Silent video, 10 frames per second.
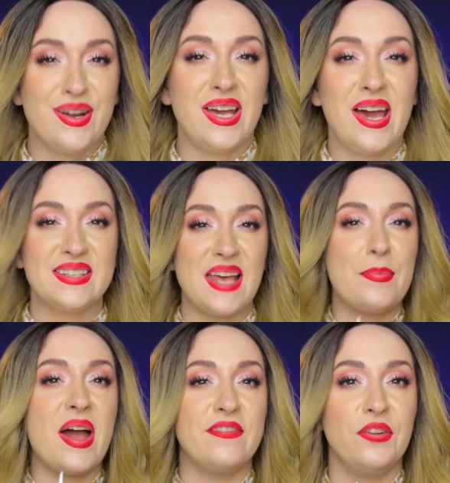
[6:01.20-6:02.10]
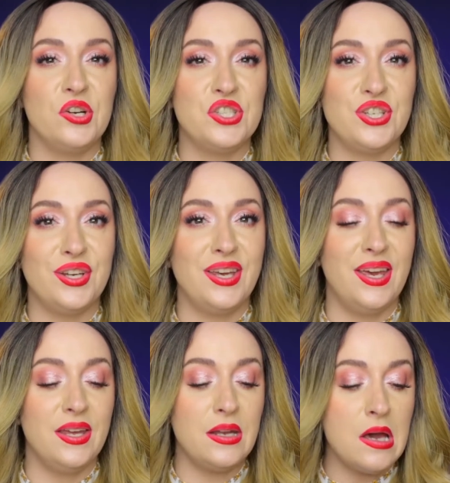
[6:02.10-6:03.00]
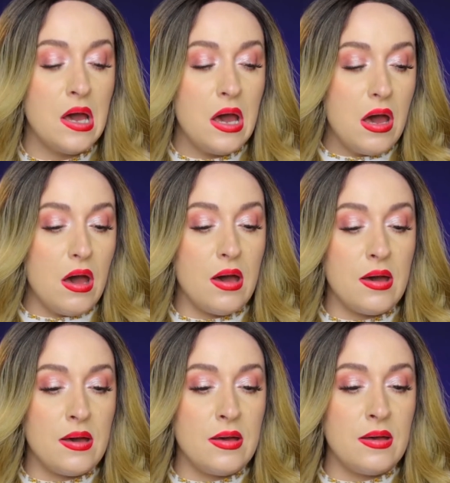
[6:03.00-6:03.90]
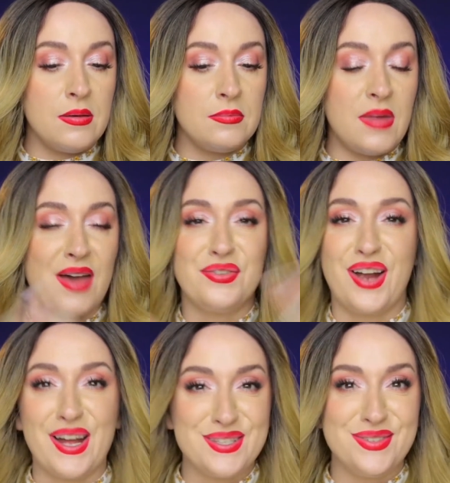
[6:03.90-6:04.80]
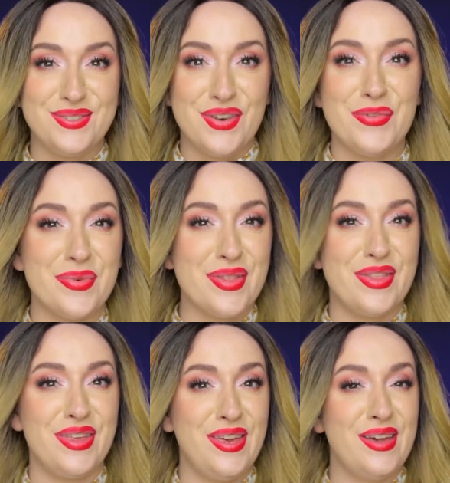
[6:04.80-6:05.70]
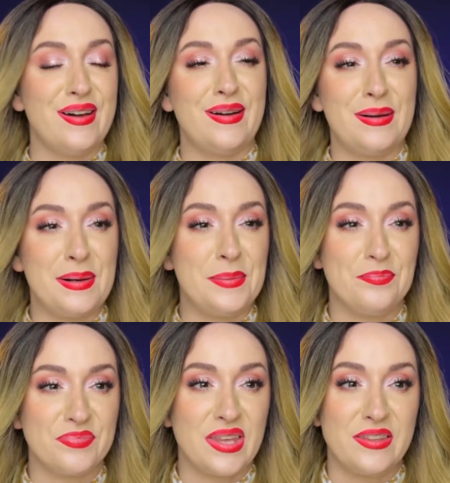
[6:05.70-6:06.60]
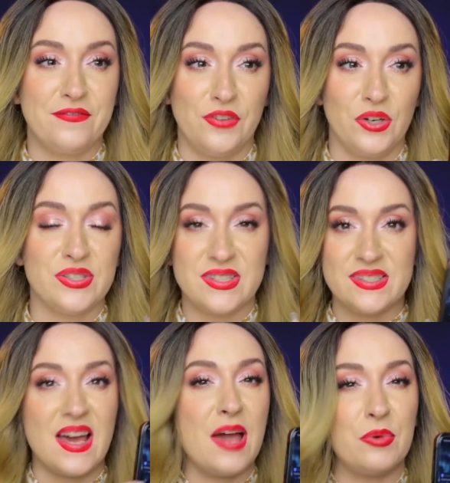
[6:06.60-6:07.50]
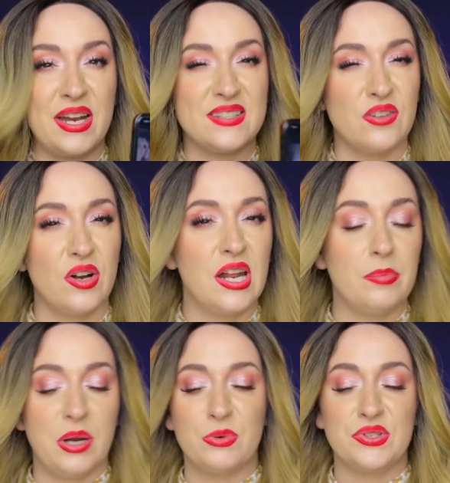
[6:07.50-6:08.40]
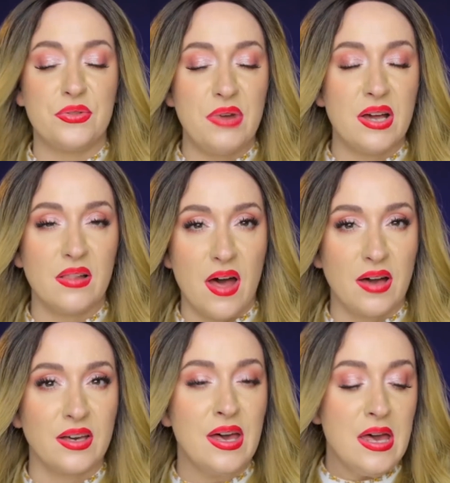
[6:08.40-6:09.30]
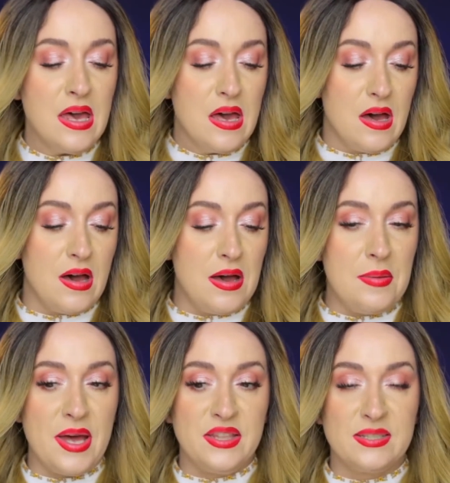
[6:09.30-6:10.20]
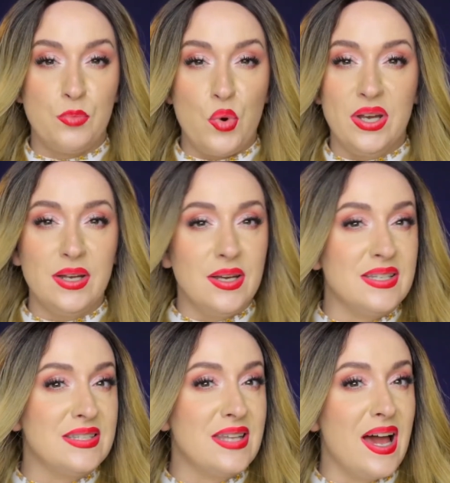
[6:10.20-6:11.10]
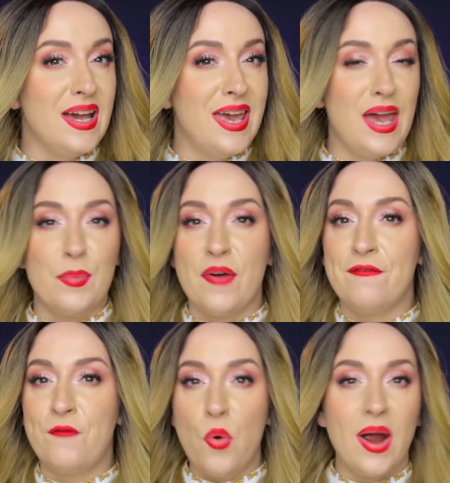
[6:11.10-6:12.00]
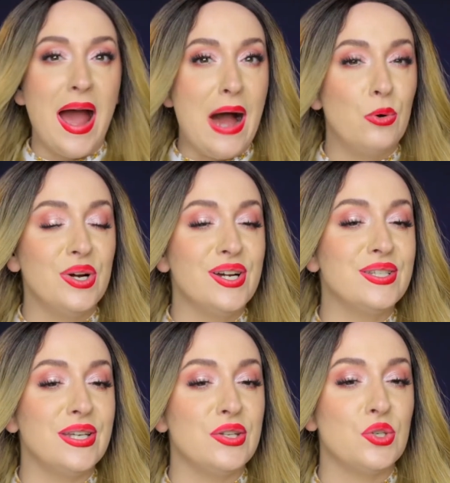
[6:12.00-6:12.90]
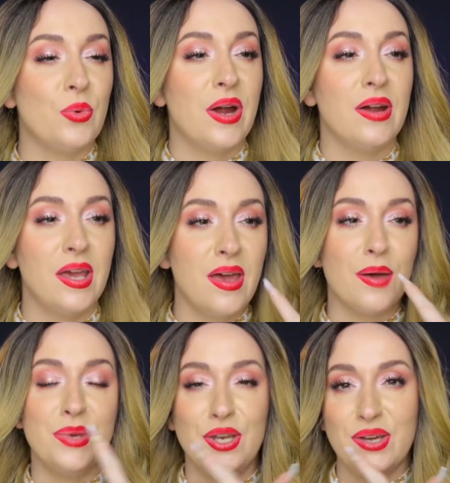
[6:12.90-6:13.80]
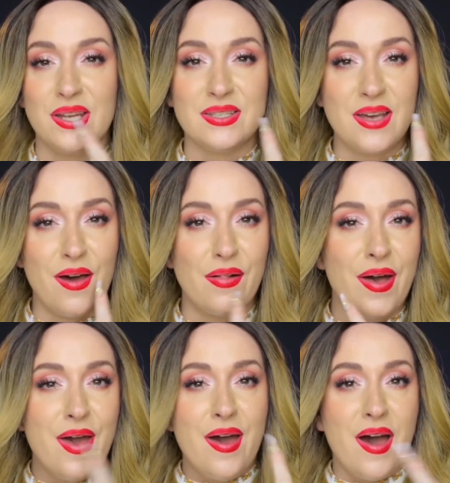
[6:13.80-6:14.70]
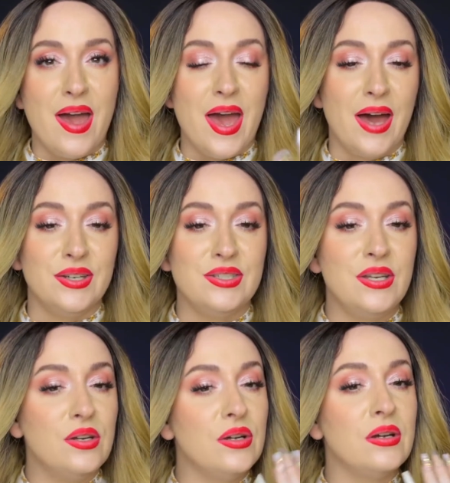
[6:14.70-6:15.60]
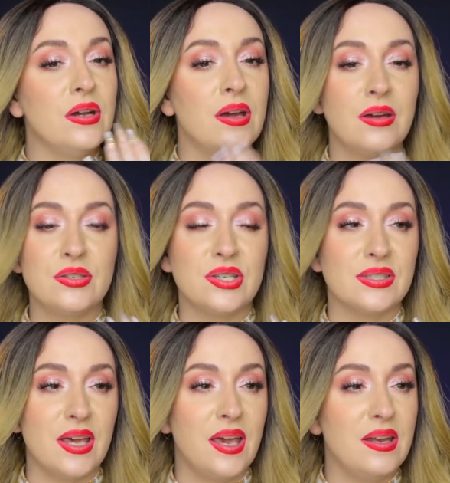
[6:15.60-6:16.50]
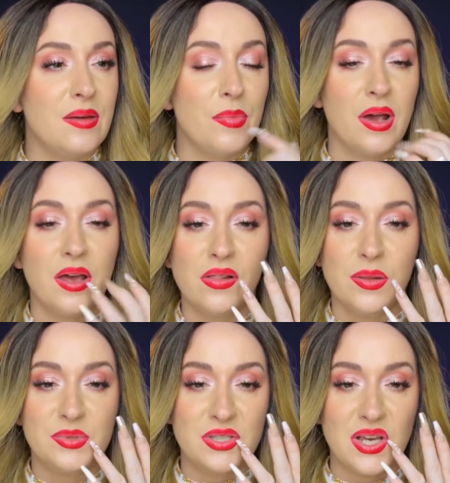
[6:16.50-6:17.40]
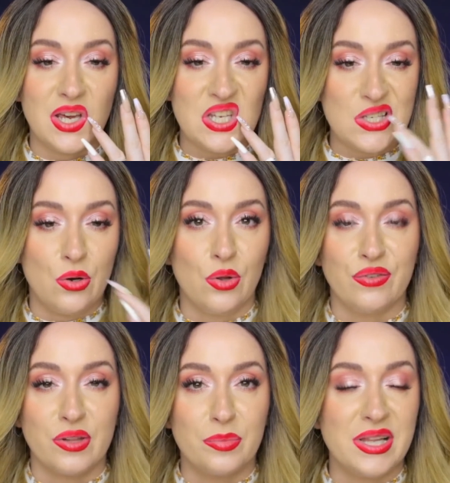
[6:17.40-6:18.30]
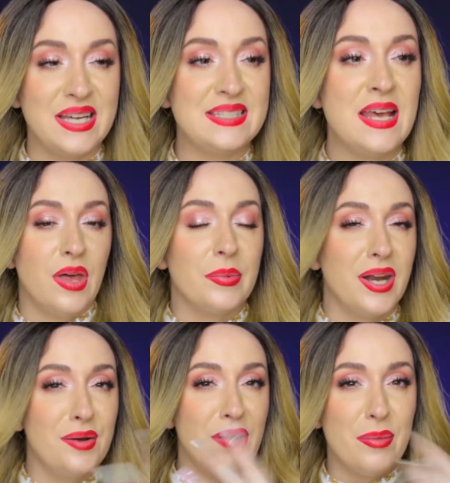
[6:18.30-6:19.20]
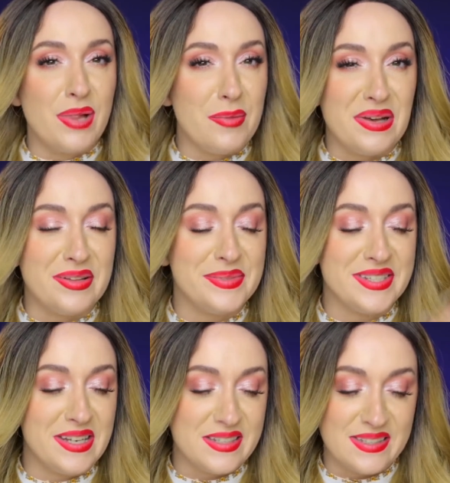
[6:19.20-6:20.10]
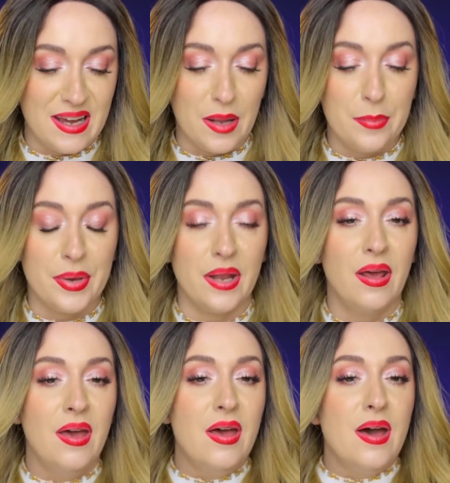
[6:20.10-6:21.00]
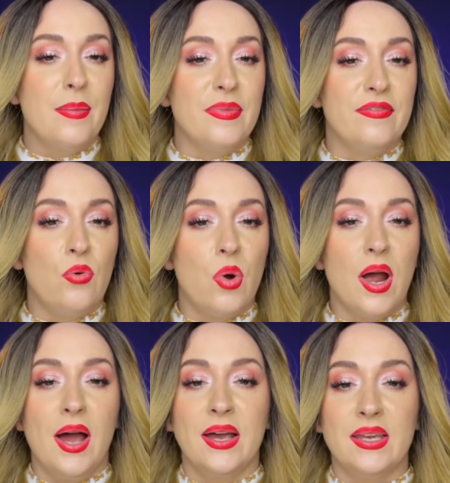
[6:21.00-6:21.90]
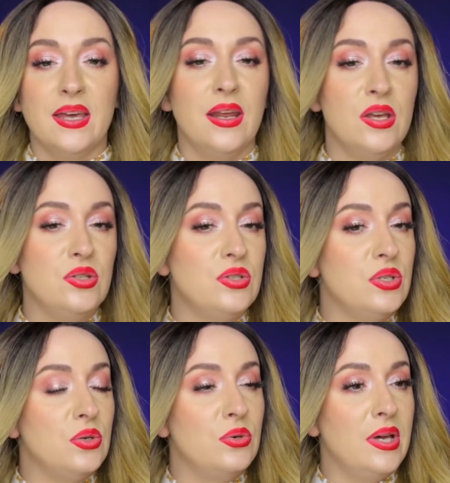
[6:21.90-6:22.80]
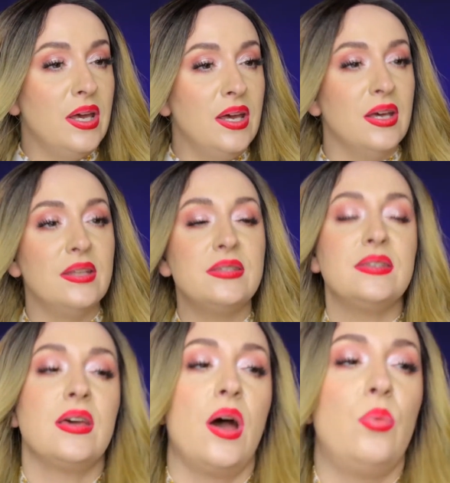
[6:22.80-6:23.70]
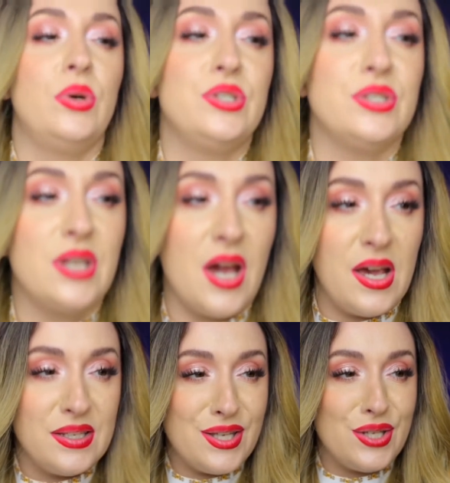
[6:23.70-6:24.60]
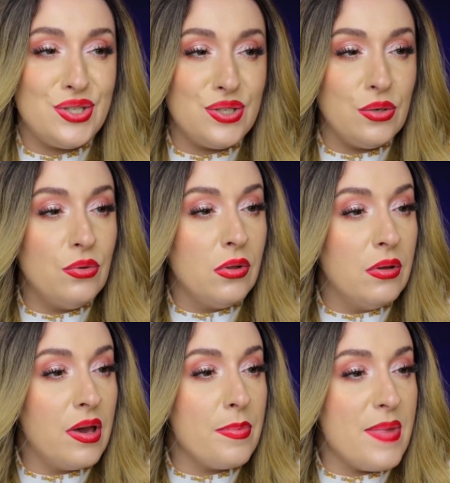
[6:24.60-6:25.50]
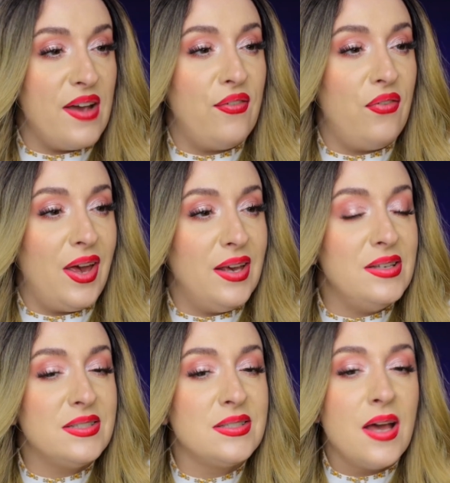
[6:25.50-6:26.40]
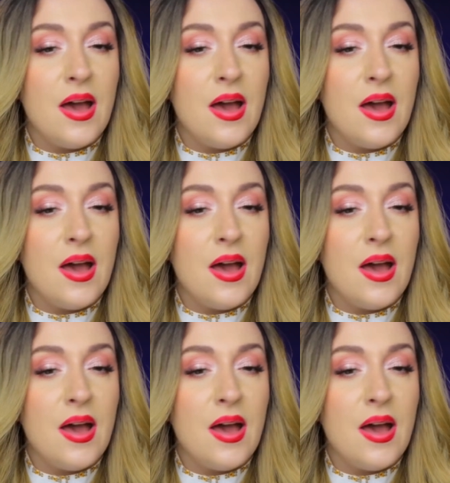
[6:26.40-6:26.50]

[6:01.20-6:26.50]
guys, my first check-in. I forgot to film the first time when I started, but it was 3 o'clock. At this point I am 4 hours into wearing. I mean, you can tell I had dinner, just ate. My lipstick is all over the place. I'm gonna reapply my lipstick in a second, but before I get into it, I want you guys to look at my face.